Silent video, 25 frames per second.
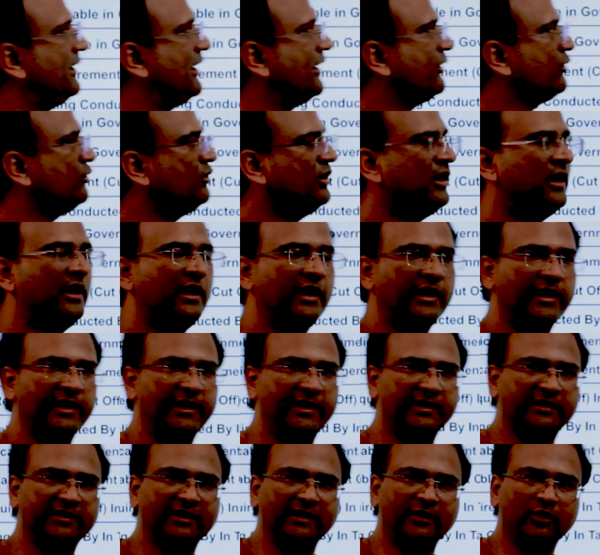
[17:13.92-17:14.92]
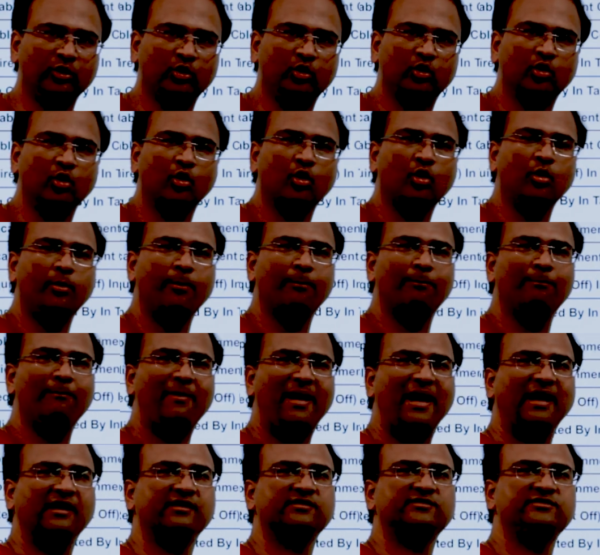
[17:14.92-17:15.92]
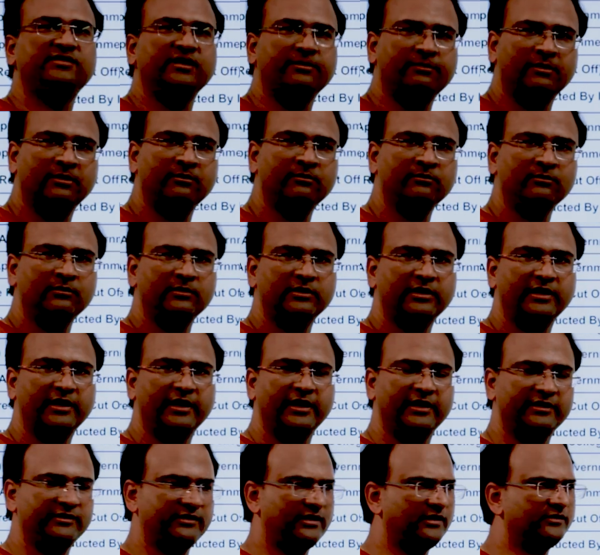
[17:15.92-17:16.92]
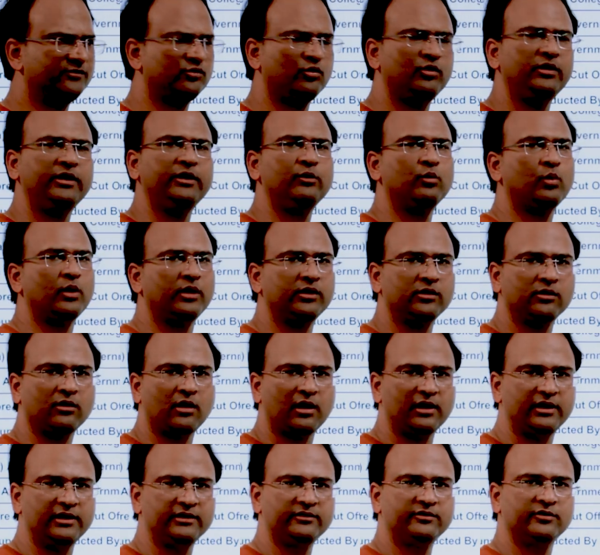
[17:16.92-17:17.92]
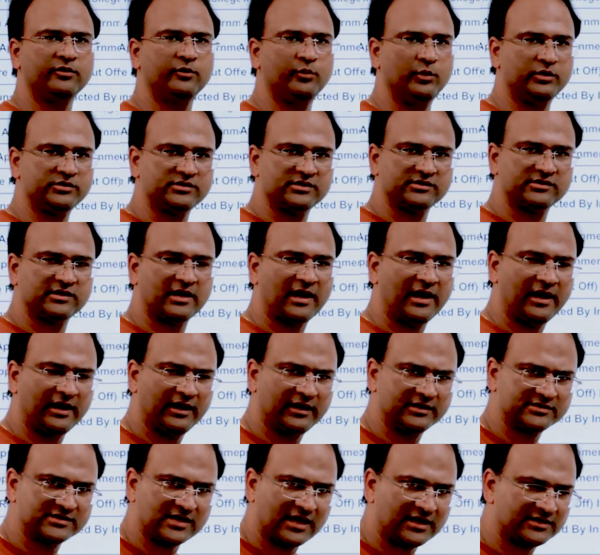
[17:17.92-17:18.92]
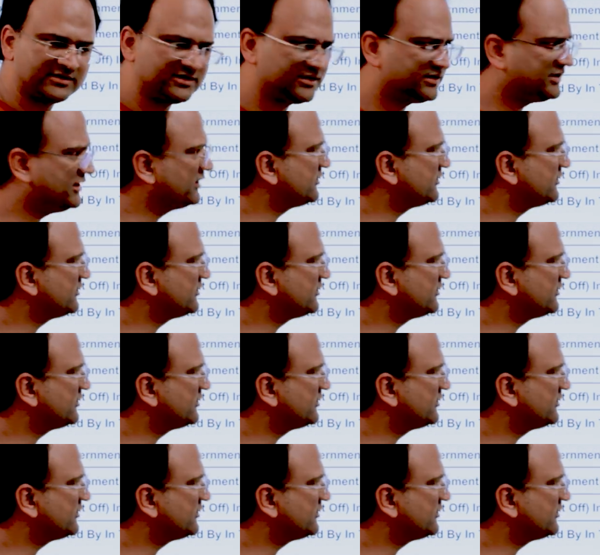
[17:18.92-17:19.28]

Nadu, it can go maximum. There's only one college which is uh, charging